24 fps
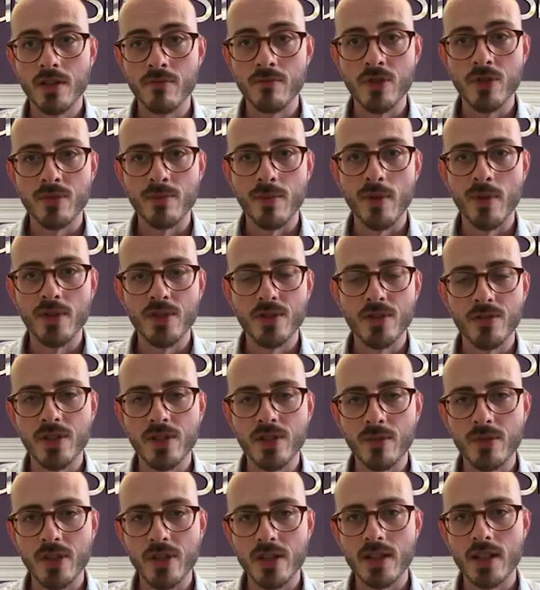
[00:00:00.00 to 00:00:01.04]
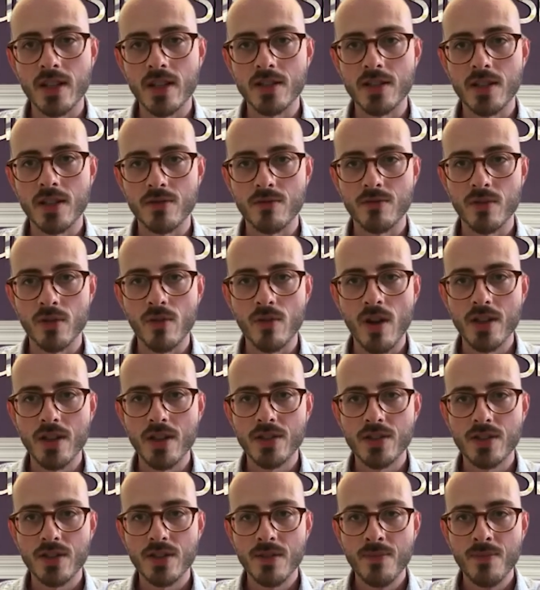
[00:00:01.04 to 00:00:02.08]
in response to a subject access
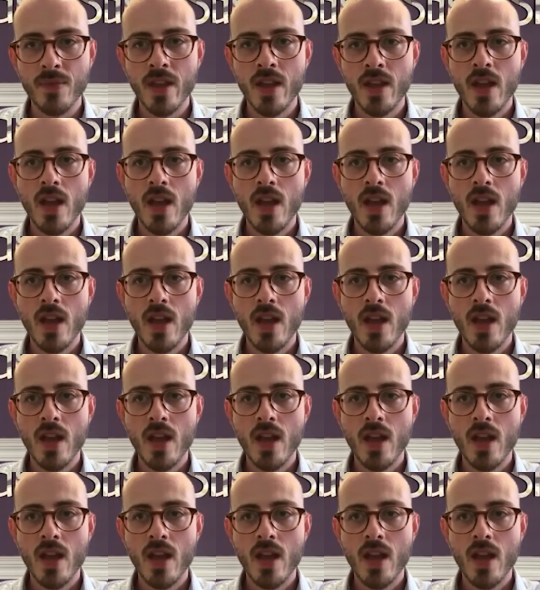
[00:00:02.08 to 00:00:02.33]
request.